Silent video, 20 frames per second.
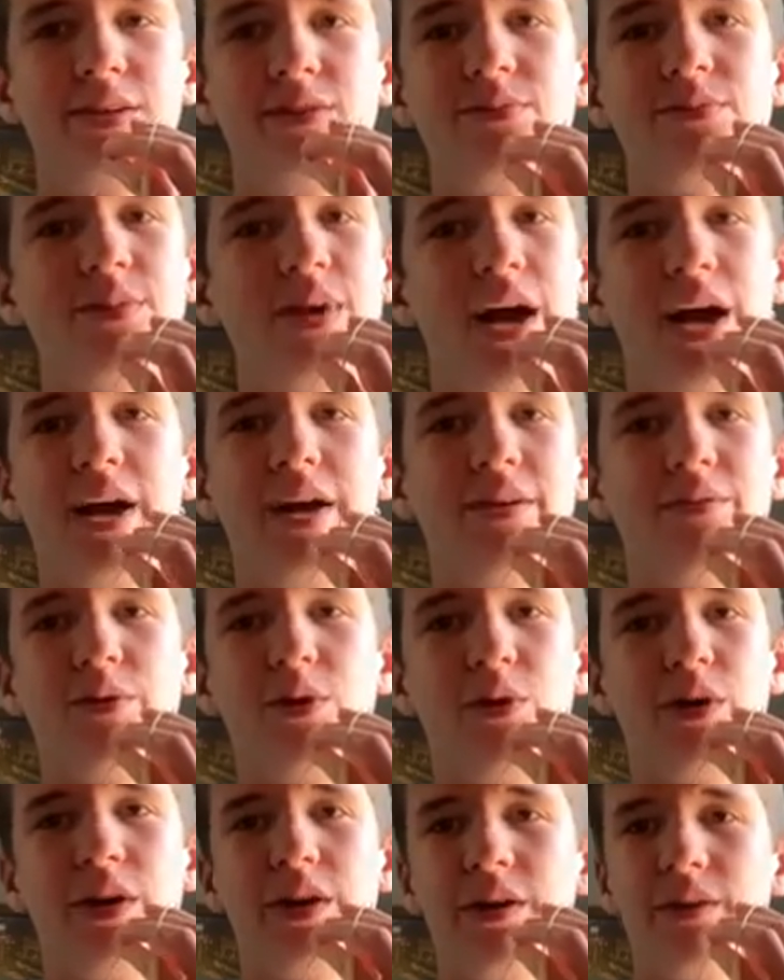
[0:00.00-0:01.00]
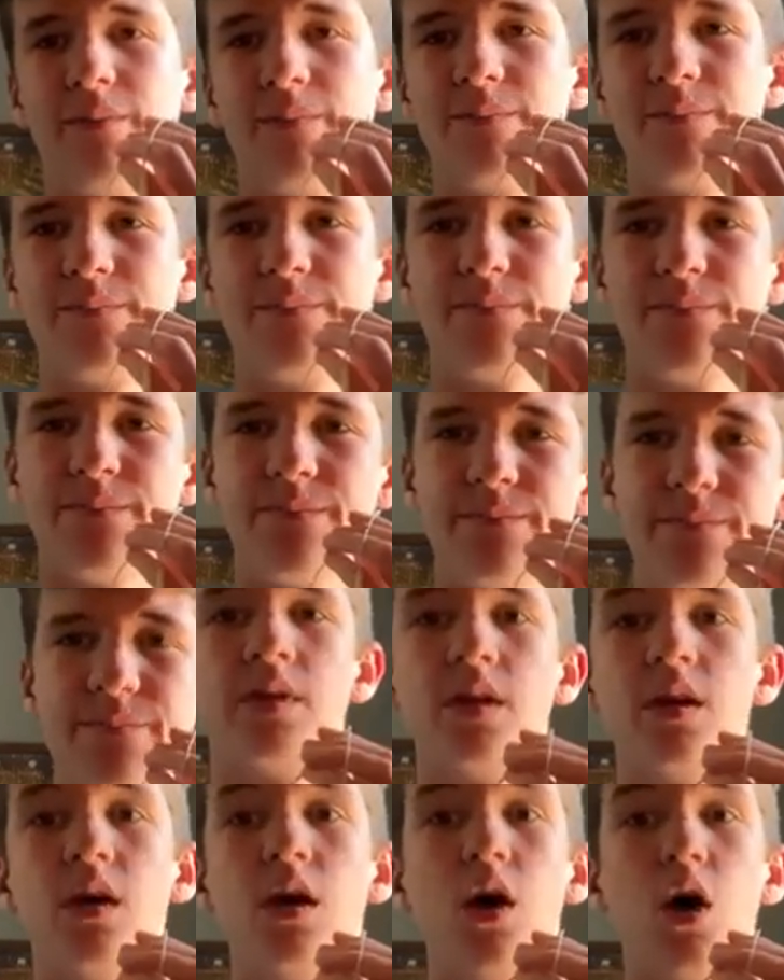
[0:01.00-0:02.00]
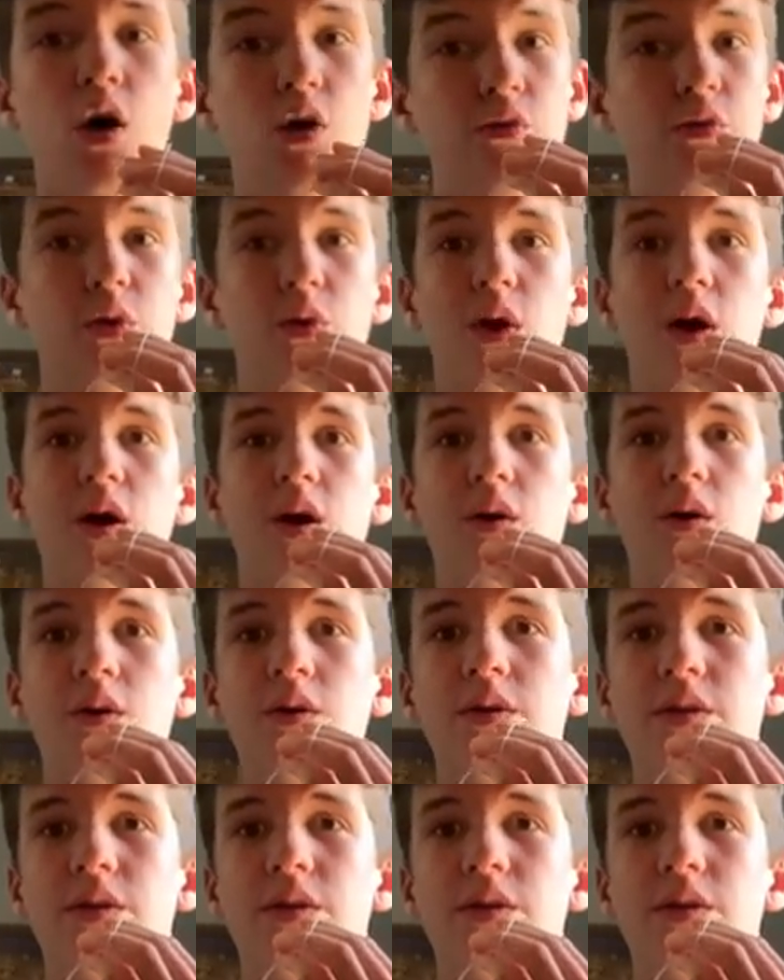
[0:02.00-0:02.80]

Yeah, I have no idea. Overall,